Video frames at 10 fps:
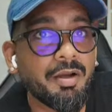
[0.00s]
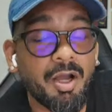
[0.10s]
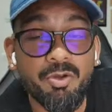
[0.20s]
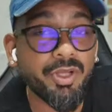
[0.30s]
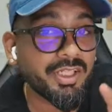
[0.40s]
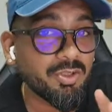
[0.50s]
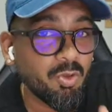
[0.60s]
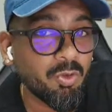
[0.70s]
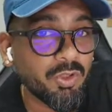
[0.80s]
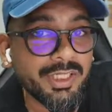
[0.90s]
you can
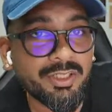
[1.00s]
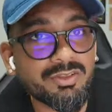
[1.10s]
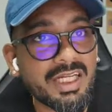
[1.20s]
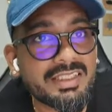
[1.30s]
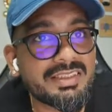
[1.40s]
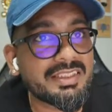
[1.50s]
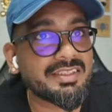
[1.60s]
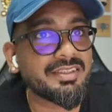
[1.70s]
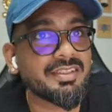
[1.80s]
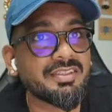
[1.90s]
go into that
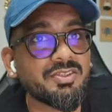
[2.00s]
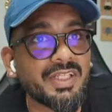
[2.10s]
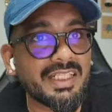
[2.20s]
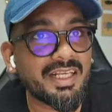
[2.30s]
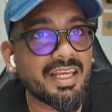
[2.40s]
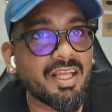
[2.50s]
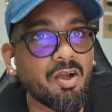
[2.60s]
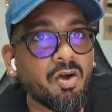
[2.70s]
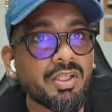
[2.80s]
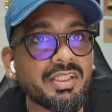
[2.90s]
section is you can click
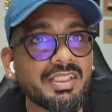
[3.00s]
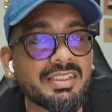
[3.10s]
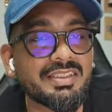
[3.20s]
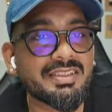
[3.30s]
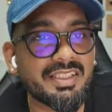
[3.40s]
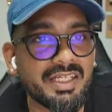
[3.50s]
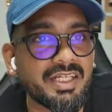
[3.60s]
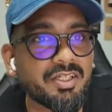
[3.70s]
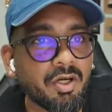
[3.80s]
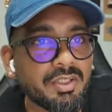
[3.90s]
on these three
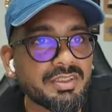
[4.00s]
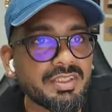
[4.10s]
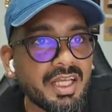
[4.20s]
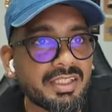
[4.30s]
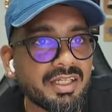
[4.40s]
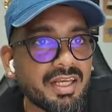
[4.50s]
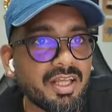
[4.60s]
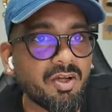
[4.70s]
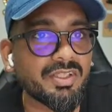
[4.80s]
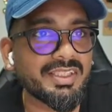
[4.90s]
dots and
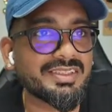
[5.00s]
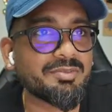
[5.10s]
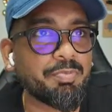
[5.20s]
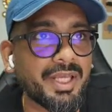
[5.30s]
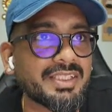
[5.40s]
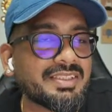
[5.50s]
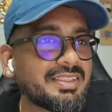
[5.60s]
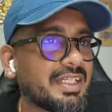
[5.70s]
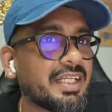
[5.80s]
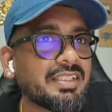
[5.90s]
click on this space
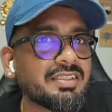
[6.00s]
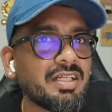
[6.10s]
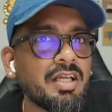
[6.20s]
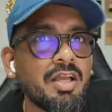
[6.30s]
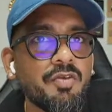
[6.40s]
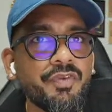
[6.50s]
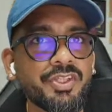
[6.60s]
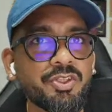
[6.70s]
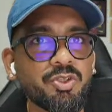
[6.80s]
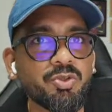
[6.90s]
settings. When
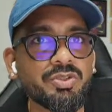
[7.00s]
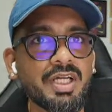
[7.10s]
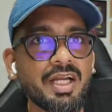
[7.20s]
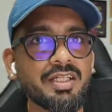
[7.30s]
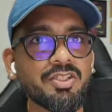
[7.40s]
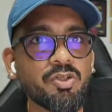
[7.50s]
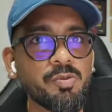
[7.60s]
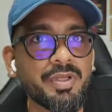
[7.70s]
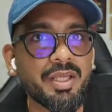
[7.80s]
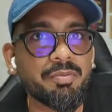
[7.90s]
you do that, you'll
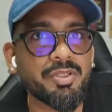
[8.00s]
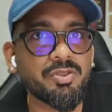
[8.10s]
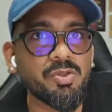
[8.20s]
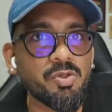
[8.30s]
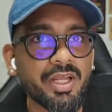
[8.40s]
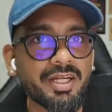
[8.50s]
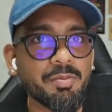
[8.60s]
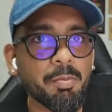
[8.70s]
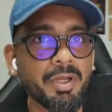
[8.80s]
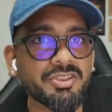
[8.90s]
be able to look at
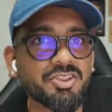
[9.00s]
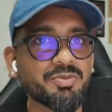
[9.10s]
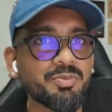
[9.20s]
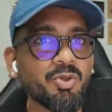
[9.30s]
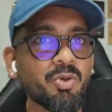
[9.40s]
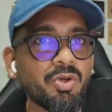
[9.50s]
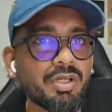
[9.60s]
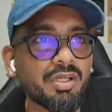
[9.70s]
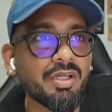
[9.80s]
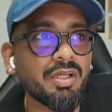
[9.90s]
much more
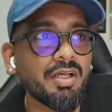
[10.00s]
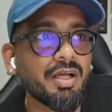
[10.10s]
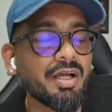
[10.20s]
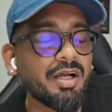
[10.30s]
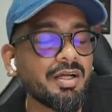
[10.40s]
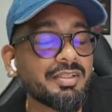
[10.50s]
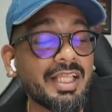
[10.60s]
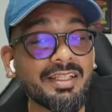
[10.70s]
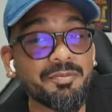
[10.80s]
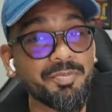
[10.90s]

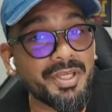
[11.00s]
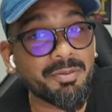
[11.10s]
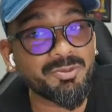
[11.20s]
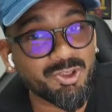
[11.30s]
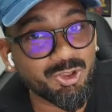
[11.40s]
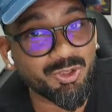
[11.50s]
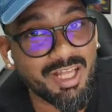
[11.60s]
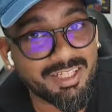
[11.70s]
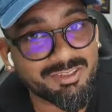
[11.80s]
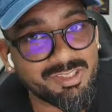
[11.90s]
than a PM should
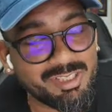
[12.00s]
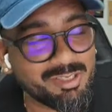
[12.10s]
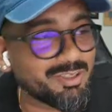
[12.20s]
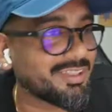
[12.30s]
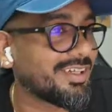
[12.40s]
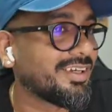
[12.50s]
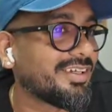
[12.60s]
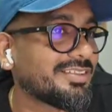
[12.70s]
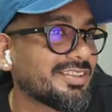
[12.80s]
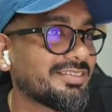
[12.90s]
actually look.
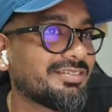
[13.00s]
So